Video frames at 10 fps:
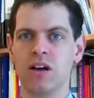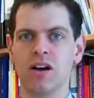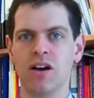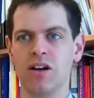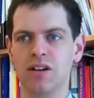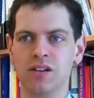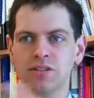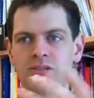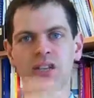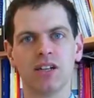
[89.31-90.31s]
I
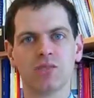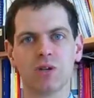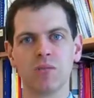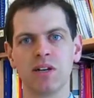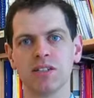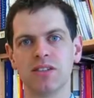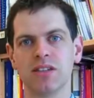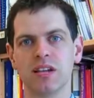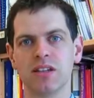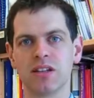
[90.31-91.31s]
chat to my mates at
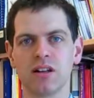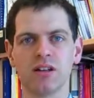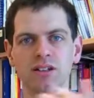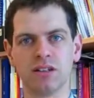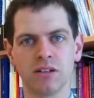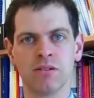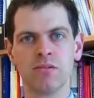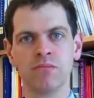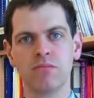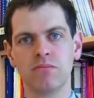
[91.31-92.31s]
the end of the class and I
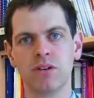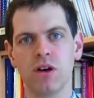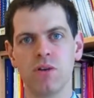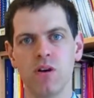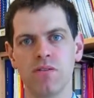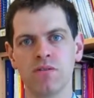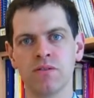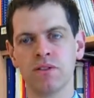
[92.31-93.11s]
go off.